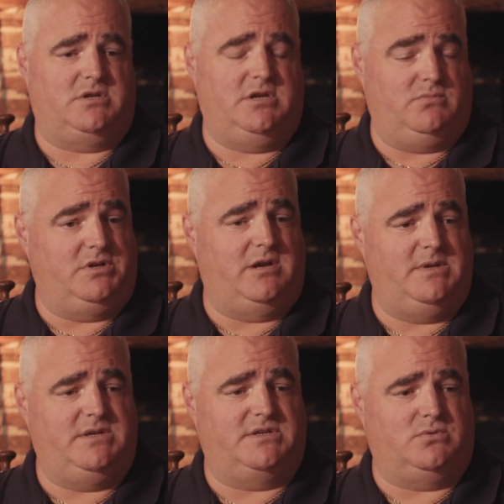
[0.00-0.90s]
kid would
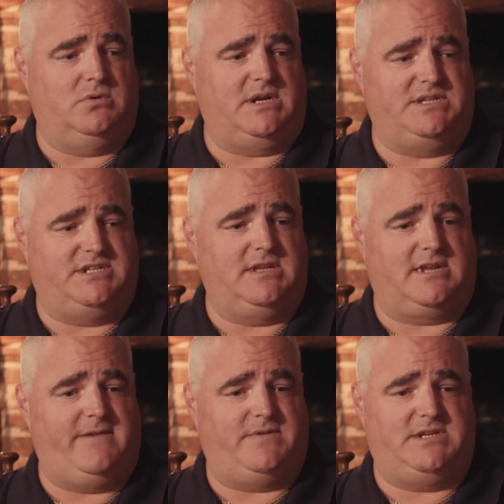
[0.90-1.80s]
come into school and I'd see in the
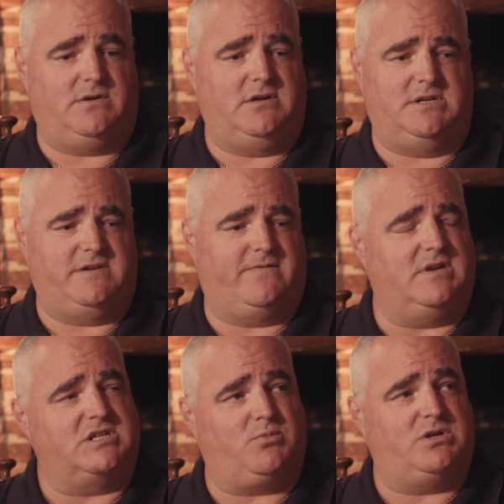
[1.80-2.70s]
cafeteria a
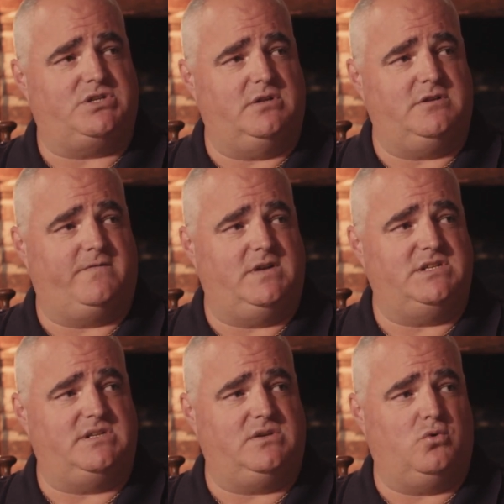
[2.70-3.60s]
different expression on their
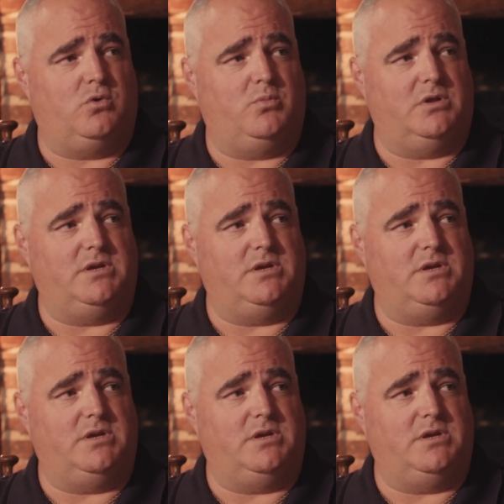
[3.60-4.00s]
face than normal.